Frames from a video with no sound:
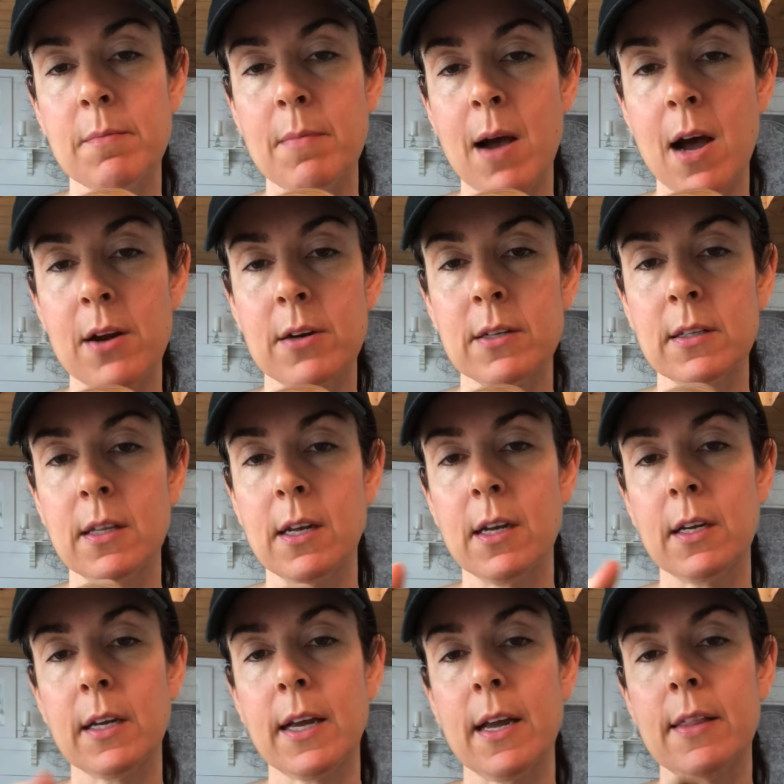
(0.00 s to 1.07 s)
modern
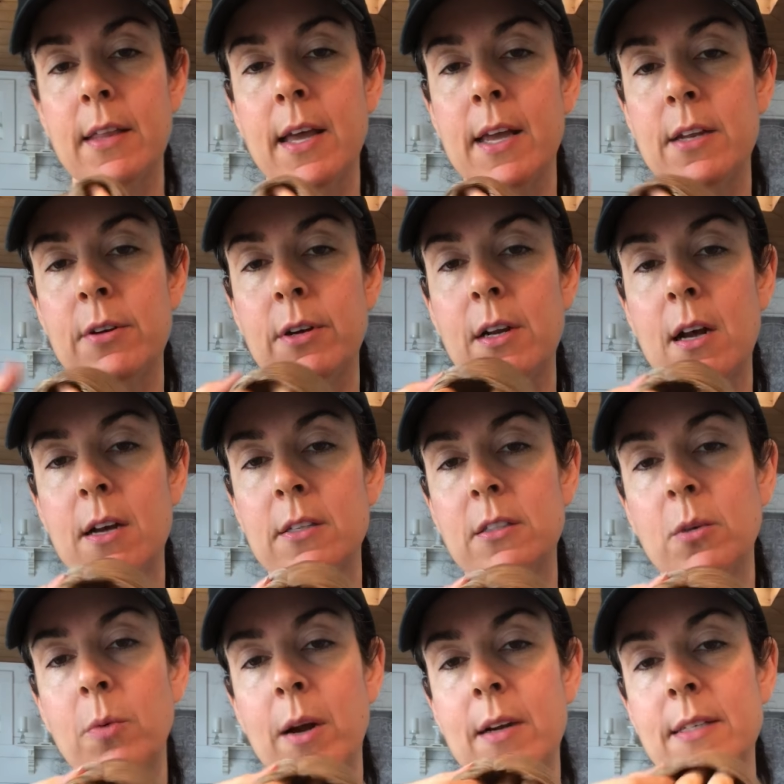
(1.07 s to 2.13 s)
look. And then you can
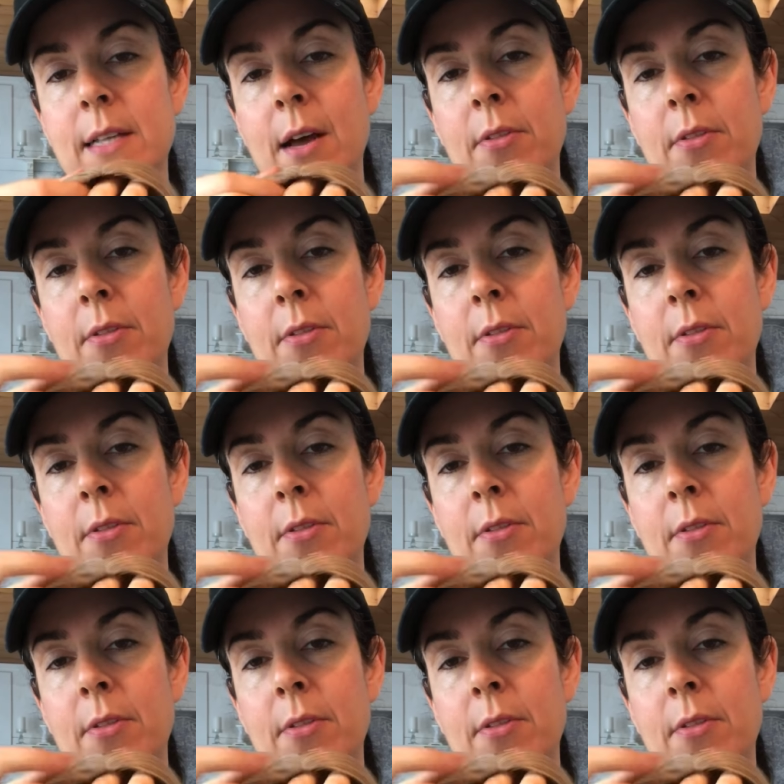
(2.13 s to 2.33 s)
also wear it